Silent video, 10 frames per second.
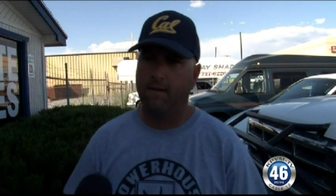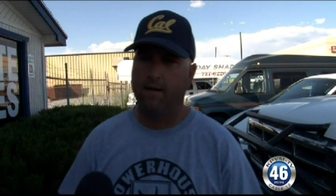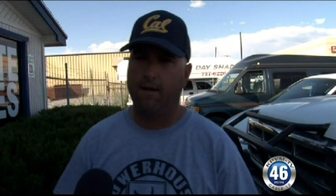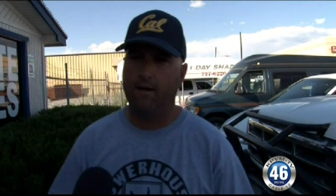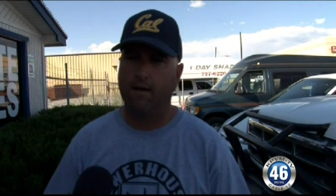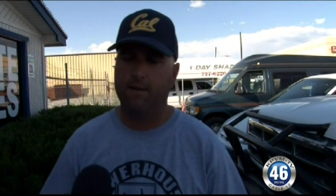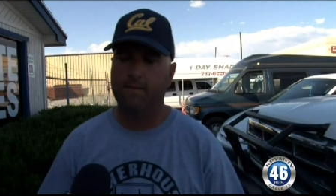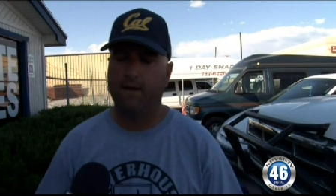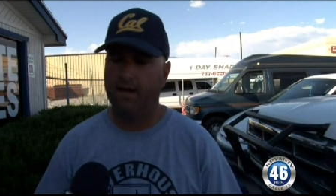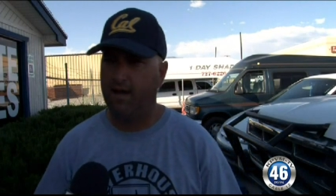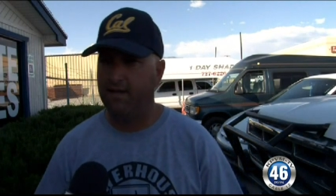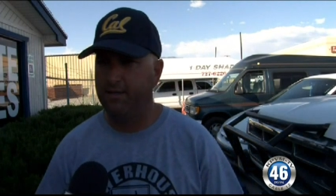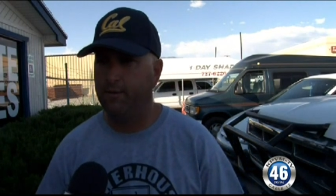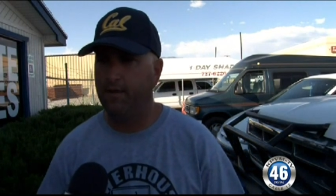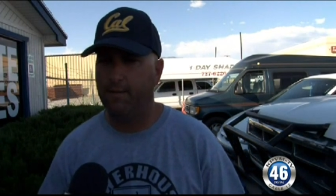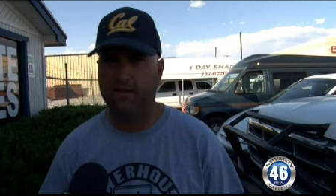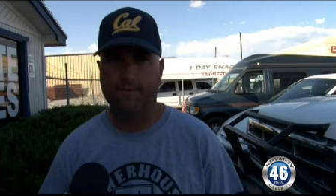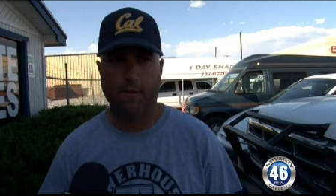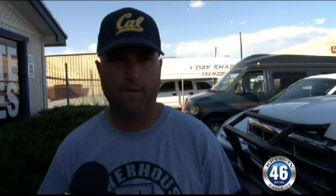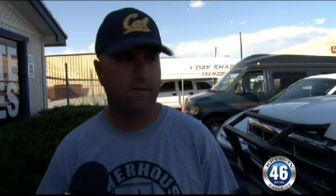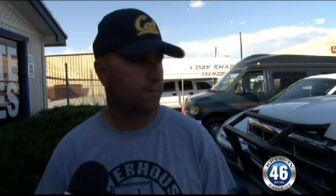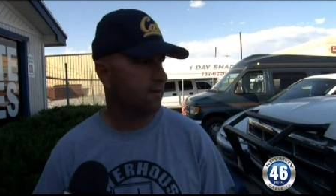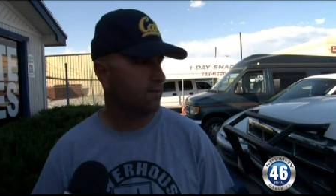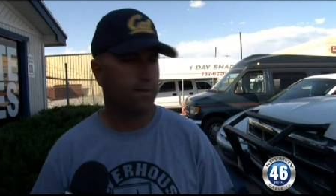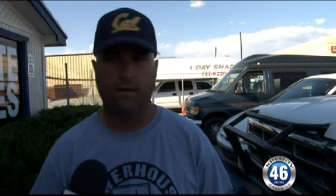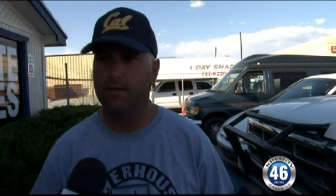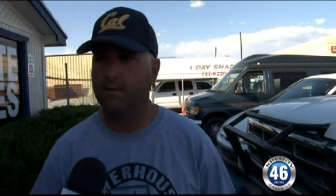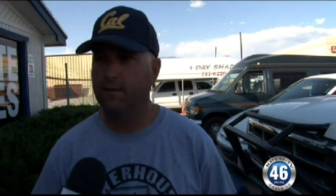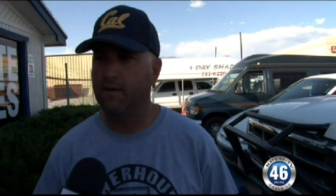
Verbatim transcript: I do. I believe both of these boys are probably going to be